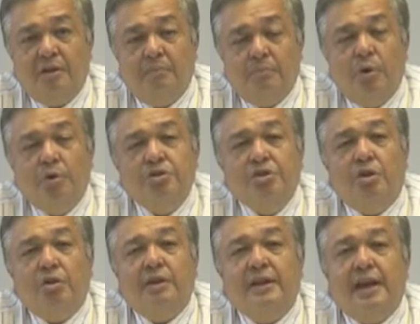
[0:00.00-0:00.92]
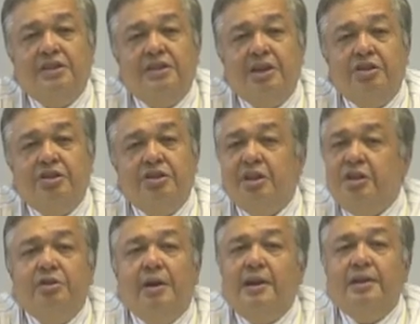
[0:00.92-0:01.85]
Most organizations are
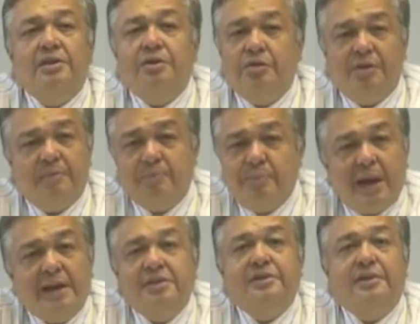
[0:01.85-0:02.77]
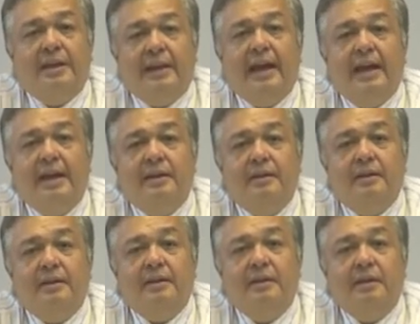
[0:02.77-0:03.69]
trying to do the best they can.
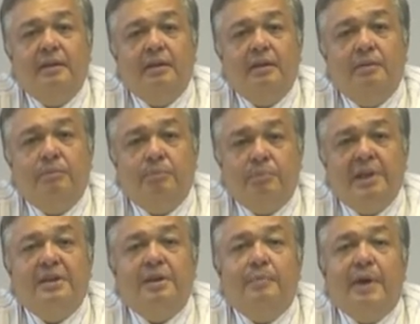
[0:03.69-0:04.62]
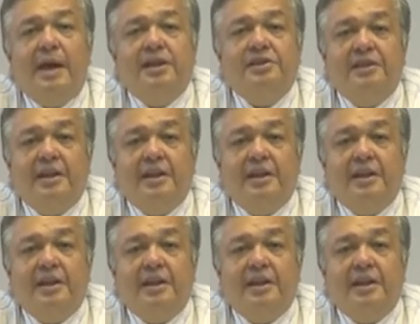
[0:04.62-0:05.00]
Being the best they